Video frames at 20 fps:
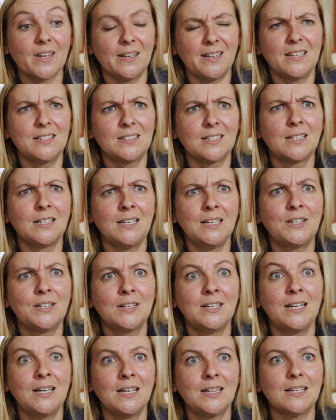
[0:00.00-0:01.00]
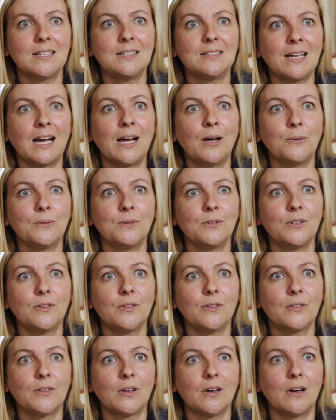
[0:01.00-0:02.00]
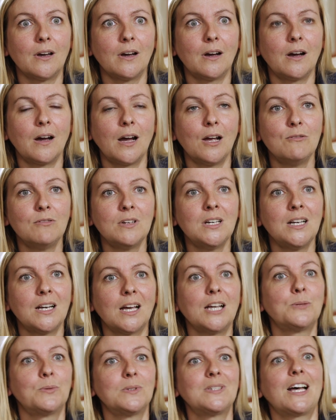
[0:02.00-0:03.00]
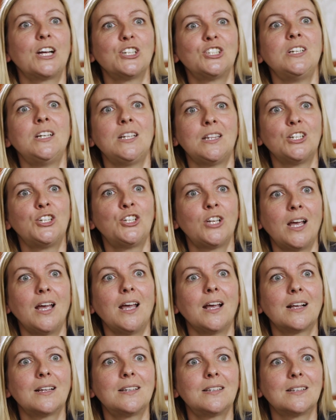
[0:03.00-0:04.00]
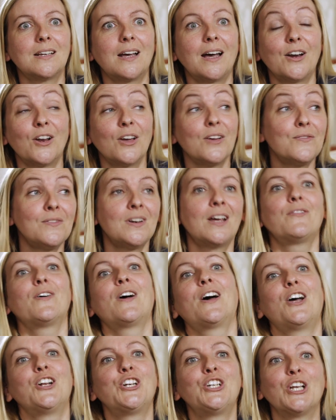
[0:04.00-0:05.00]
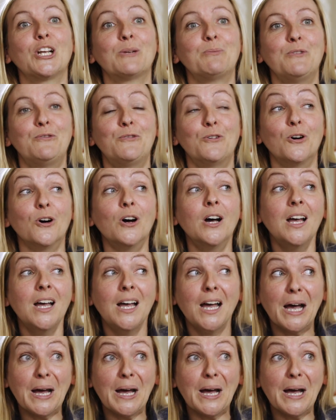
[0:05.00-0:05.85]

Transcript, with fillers: And I suddenly could hear this sound that I realised was actually the chicks, and I've never heard chicks before.